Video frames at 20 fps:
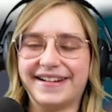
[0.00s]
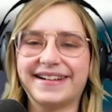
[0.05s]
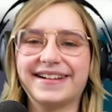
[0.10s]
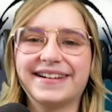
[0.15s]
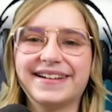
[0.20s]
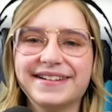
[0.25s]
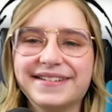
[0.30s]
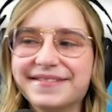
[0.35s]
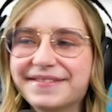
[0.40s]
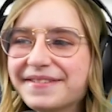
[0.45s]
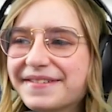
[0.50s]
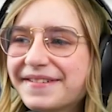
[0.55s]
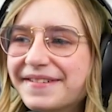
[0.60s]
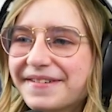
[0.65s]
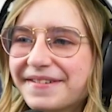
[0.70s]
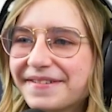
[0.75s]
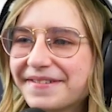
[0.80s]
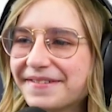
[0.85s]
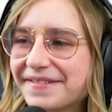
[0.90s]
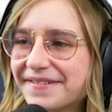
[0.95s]

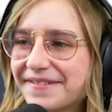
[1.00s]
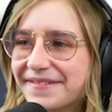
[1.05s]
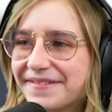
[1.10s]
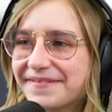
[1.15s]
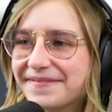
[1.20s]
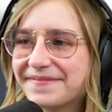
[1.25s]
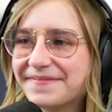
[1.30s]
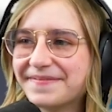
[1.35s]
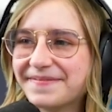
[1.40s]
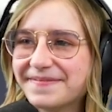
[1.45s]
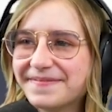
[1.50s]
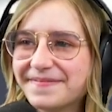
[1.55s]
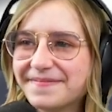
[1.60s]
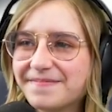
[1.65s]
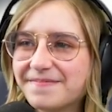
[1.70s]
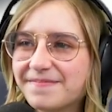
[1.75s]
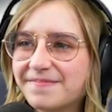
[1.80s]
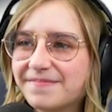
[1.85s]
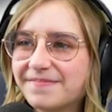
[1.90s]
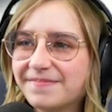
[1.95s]

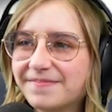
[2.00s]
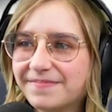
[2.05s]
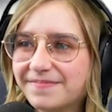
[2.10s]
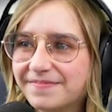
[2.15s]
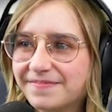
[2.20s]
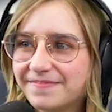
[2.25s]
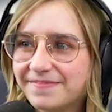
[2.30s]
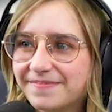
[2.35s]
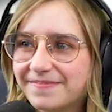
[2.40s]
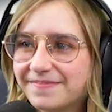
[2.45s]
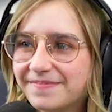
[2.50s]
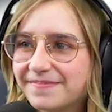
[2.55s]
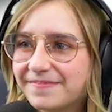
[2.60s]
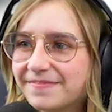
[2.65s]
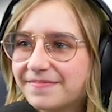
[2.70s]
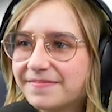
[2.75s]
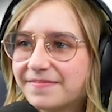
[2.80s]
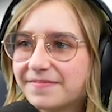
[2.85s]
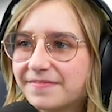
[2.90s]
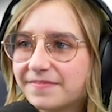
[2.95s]

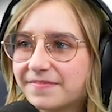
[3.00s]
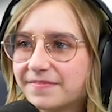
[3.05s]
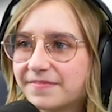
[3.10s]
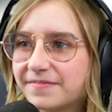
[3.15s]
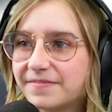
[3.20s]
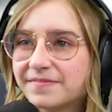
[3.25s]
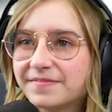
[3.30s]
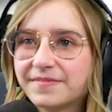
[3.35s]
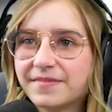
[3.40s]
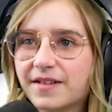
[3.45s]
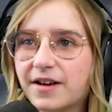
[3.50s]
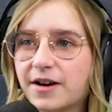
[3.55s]
[no speech]